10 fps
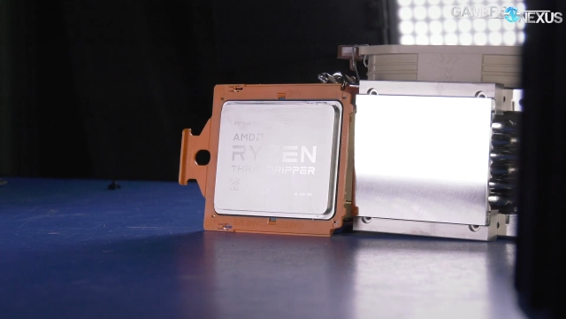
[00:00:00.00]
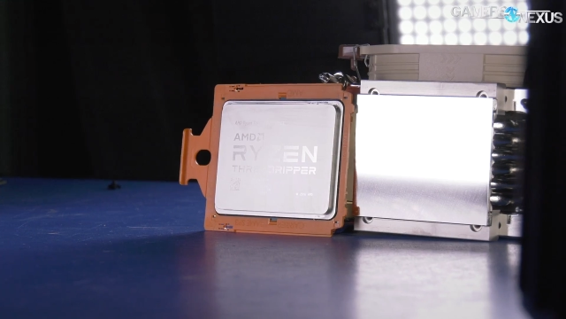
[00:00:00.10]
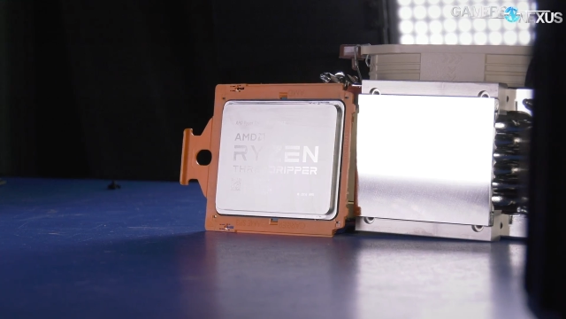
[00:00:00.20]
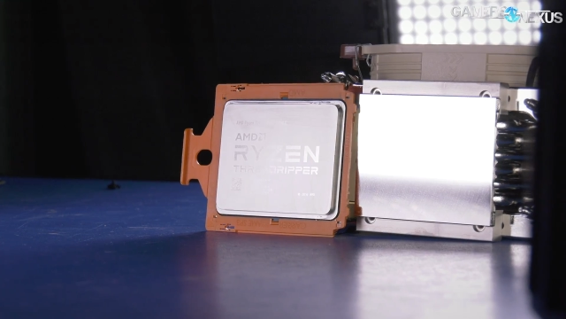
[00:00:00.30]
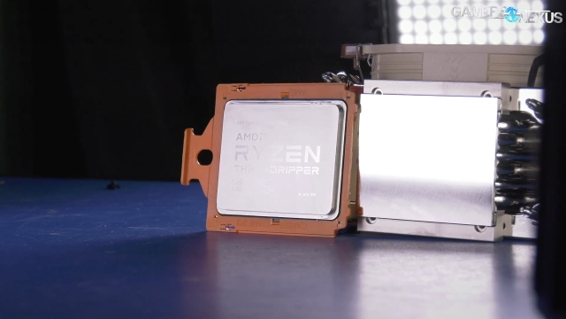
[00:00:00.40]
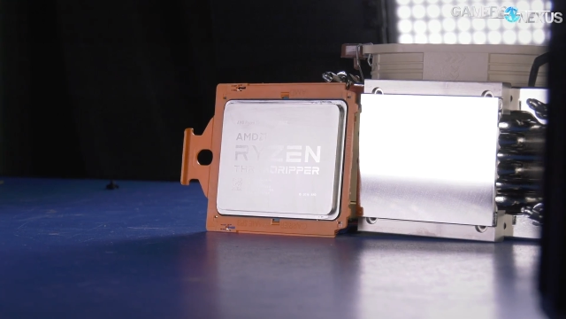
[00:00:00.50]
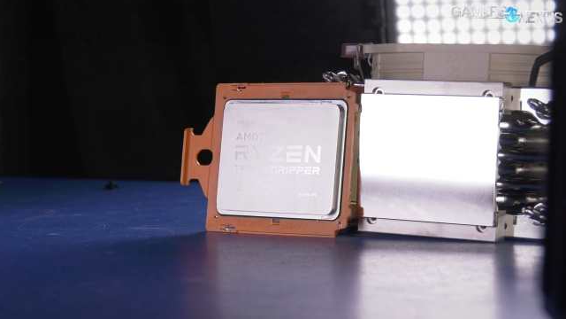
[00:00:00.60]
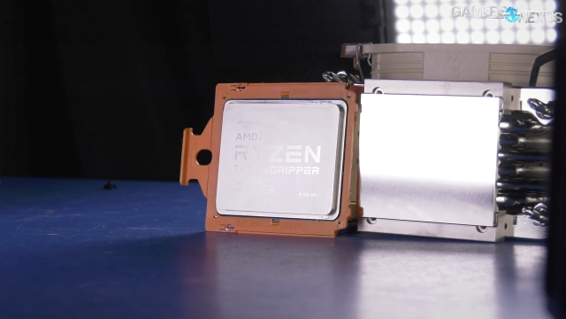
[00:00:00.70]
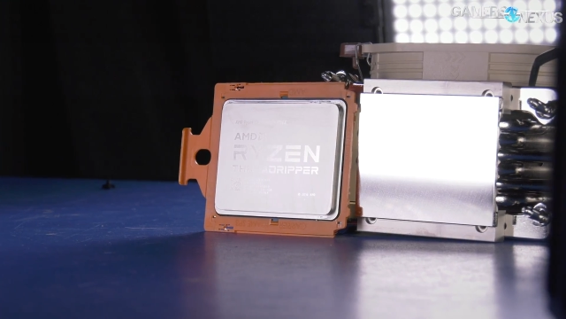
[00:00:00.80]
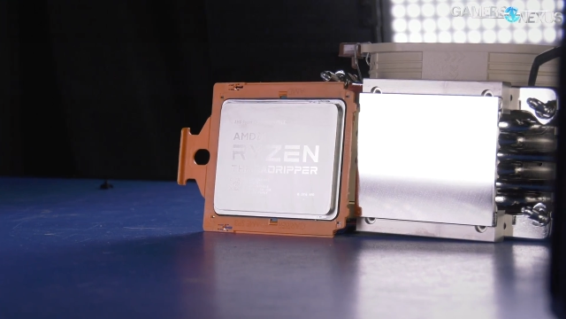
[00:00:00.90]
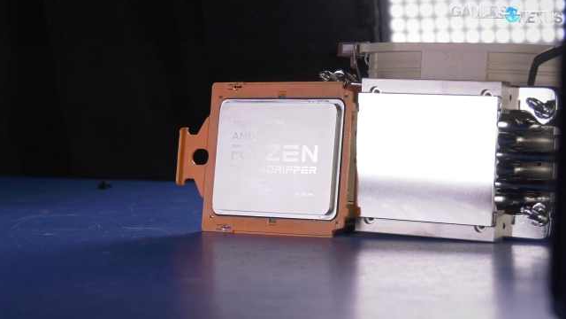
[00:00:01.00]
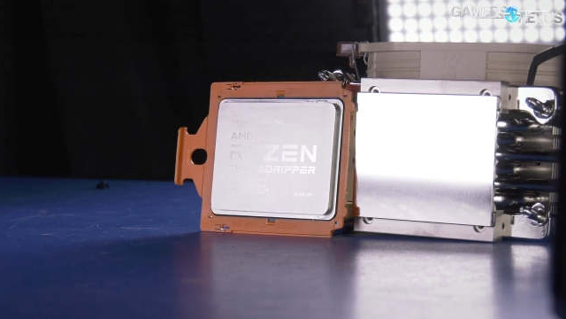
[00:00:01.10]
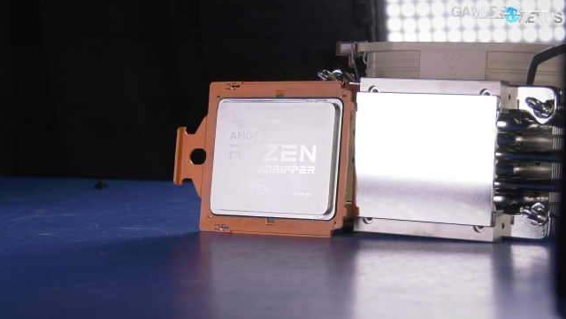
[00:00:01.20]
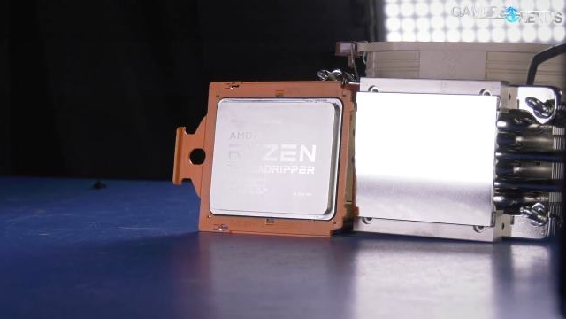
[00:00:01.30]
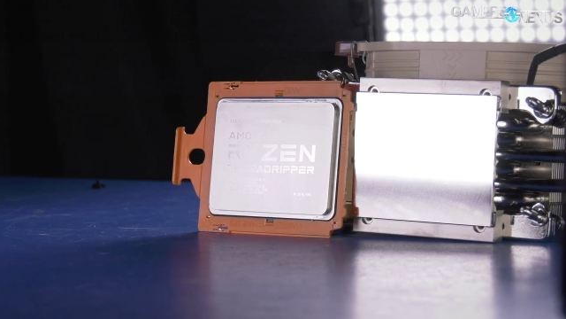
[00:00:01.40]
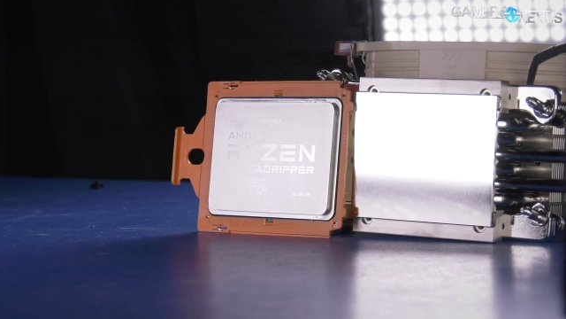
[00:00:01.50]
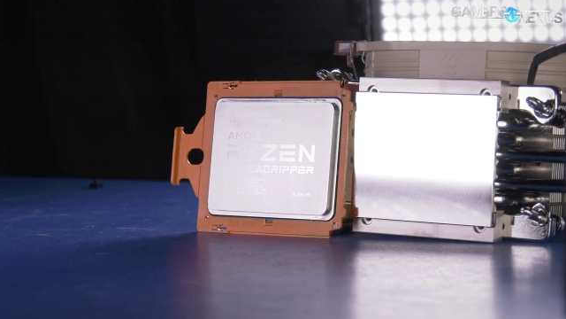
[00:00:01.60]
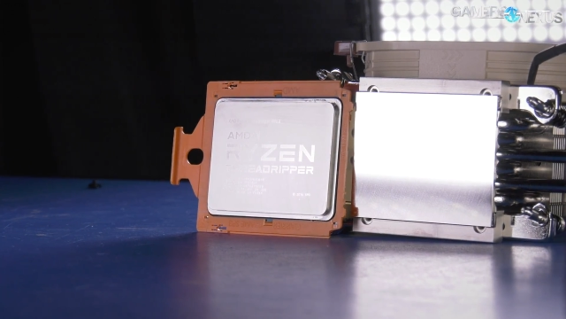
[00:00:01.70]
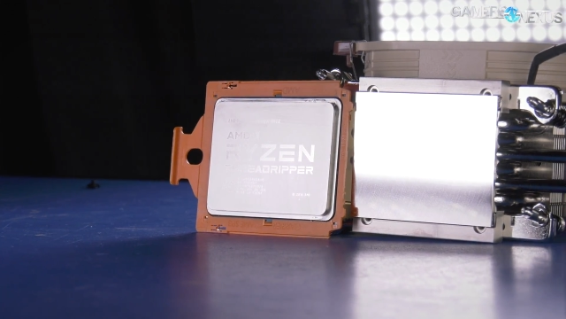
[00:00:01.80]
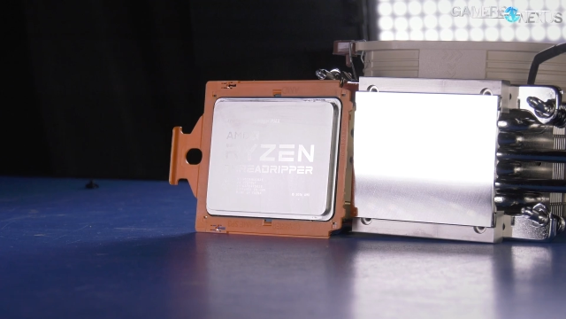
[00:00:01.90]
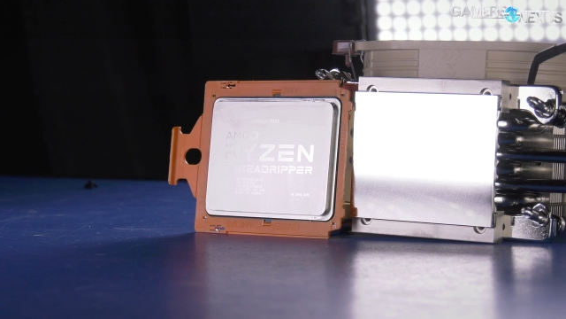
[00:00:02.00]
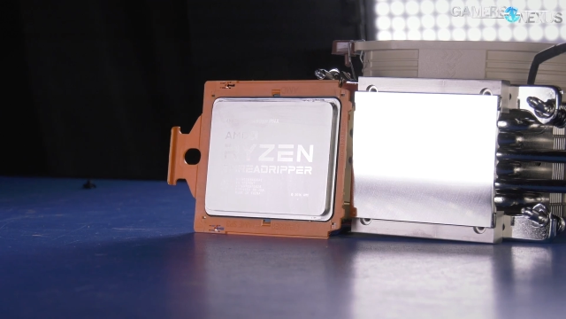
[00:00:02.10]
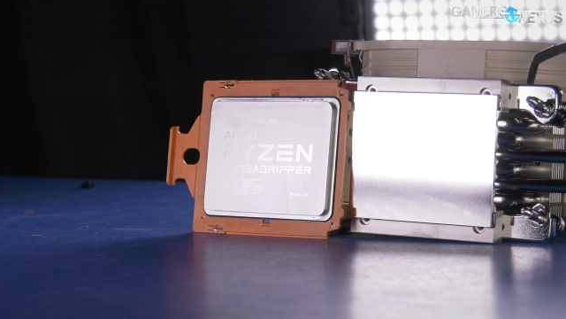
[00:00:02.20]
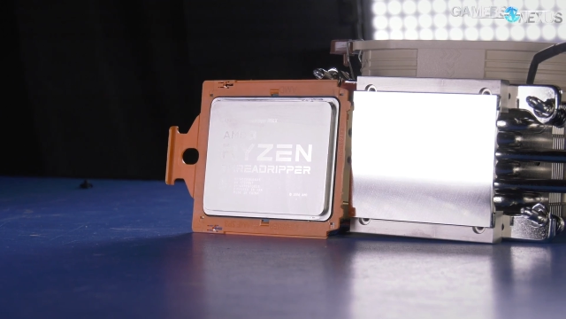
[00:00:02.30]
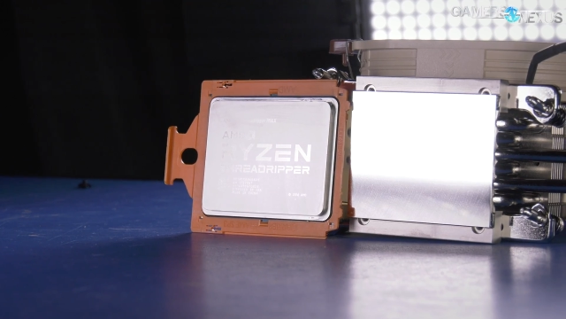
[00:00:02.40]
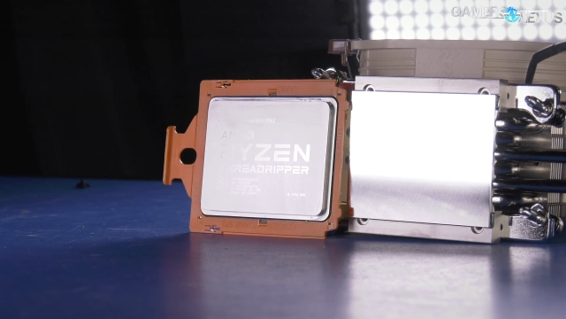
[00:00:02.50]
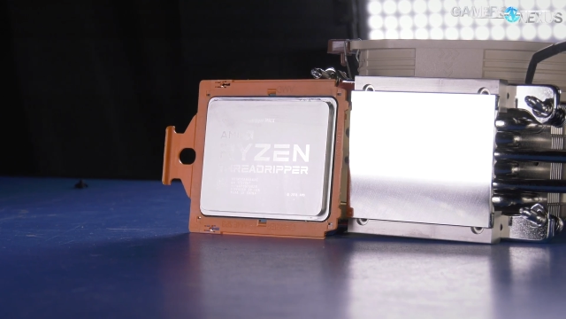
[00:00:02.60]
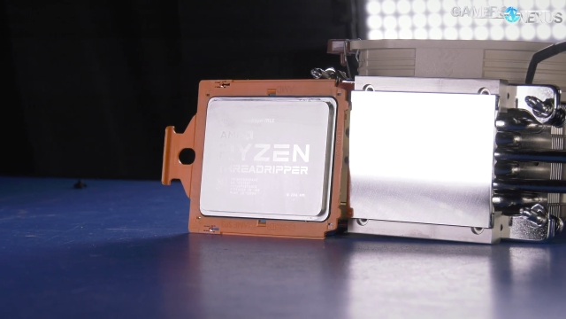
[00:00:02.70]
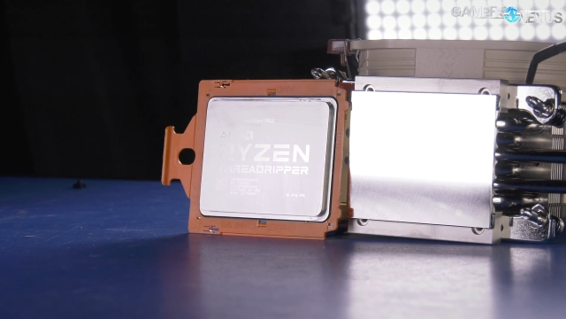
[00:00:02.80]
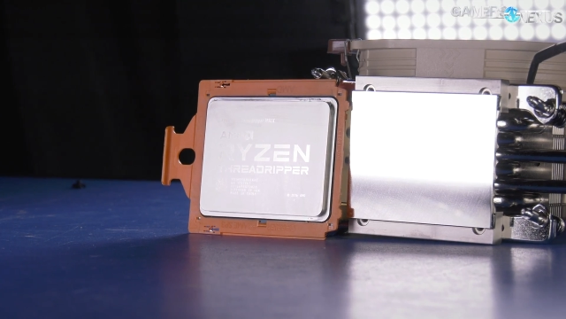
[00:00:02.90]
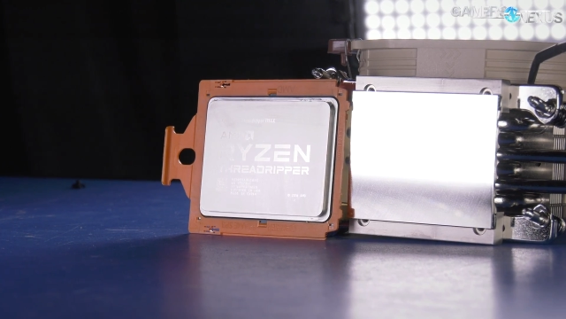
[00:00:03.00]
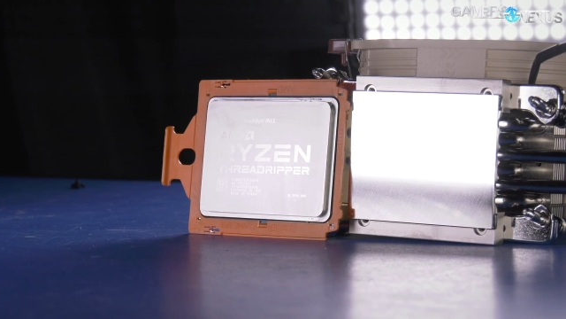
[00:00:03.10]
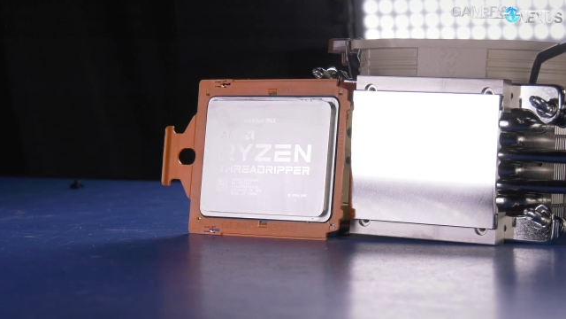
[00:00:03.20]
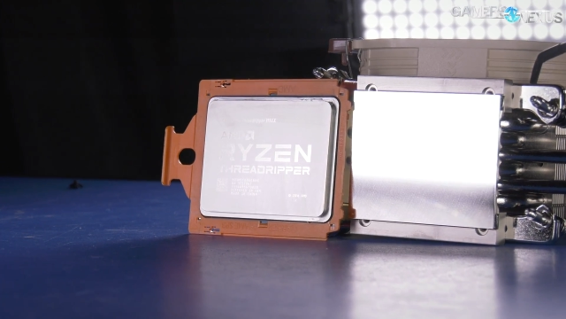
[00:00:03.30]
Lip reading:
(no speaker visible)